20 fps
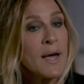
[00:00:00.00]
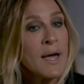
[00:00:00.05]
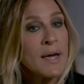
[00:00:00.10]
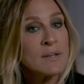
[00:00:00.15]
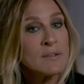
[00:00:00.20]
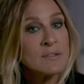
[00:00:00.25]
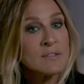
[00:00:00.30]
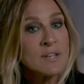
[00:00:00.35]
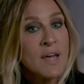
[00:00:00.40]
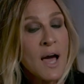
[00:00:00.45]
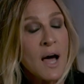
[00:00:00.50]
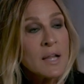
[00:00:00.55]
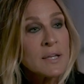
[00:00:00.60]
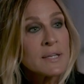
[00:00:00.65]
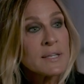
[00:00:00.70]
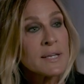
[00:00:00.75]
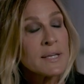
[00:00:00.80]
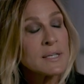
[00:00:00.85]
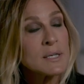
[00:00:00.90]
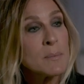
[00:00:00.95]
and
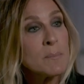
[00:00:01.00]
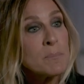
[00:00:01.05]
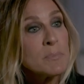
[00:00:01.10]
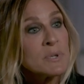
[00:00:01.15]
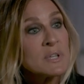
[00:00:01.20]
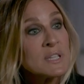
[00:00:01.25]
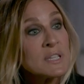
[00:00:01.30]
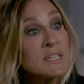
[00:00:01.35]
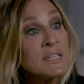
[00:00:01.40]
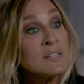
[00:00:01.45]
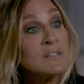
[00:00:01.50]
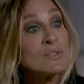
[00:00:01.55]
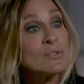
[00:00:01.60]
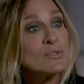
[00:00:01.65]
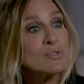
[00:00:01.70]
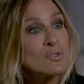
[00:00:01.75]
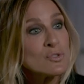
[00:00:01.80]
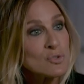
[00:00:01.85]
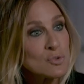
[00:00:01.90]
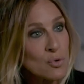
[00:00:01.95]
telling a complete
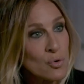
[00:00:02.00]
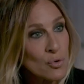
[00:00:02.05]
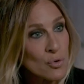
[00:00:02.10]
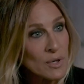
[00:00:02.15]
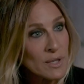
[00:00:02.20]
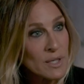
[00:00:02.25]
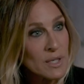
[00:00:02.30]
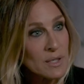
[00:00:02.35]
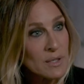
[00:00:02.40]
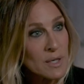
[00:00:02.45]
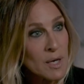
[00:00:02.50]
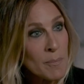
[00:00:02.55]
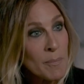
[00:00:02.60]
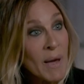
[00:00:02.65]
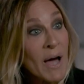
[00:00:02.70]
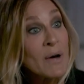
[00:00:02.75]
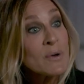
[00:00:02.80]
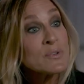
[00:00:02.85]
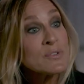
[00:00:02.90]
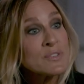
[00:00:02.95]
story
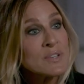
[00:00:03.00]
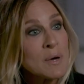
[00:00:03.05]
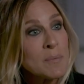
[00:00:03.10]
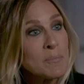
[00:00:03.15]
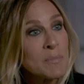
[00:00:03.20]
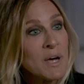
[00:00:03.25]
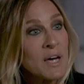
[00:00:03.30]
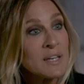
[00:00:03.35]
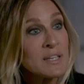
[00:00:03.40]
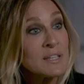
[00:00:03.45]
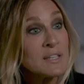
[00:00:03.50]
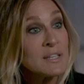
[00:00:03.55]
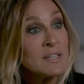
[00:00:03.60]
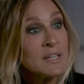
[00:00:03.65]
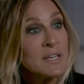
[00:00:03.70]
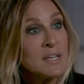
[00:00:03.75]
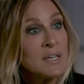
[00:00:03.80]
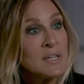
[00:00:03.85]
about somebody,